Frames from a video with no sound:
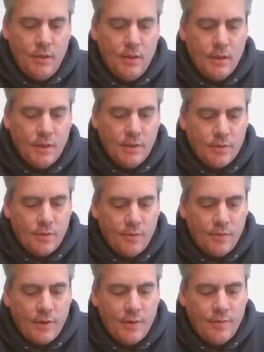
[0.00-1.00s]
You're going to turn
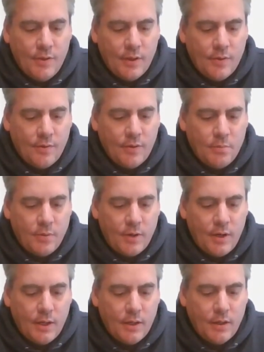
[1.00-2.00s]
over everything on the
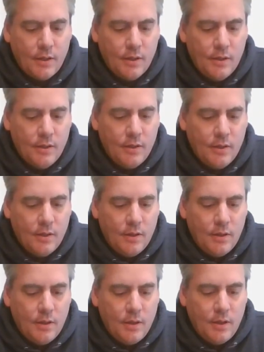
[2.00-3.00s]
break,
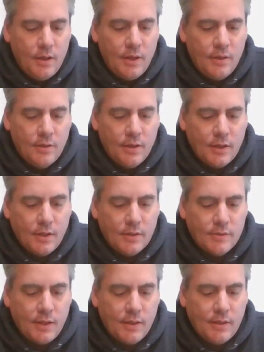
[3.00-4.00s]
and you're going to
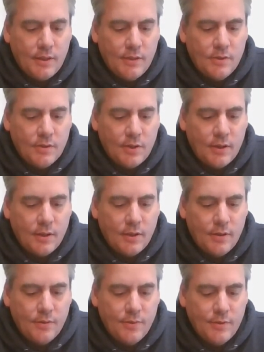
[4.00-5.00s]
slightly in-jog
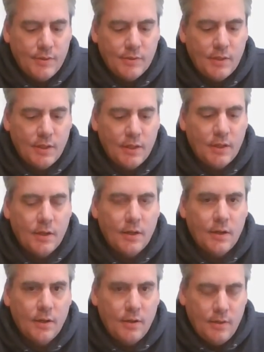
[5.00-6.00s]
this king
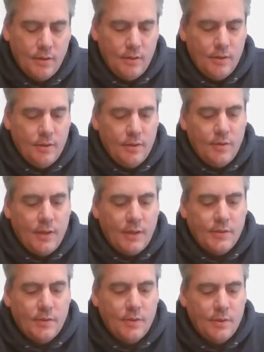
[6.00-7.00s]
here.
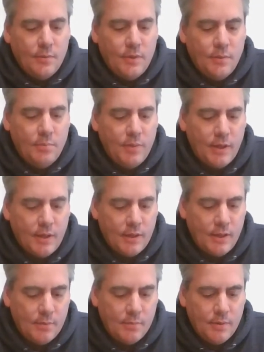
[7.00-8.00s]
That's so that when you pick it
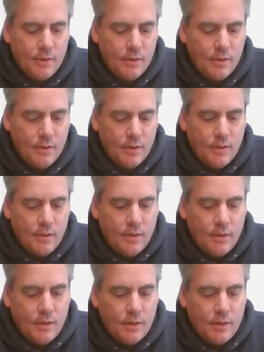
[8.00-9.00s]
up,
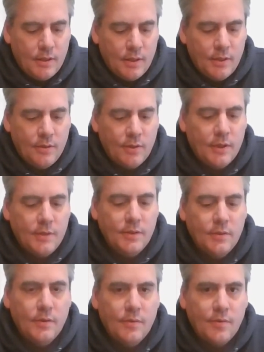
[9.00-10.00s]
you're going to
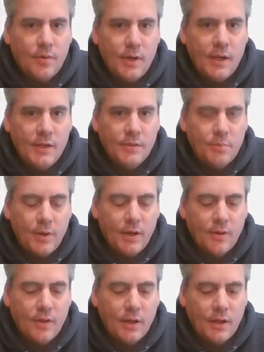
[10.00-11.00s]
do the Vernay's
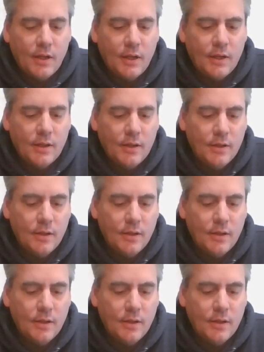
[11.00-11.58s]
break thing again.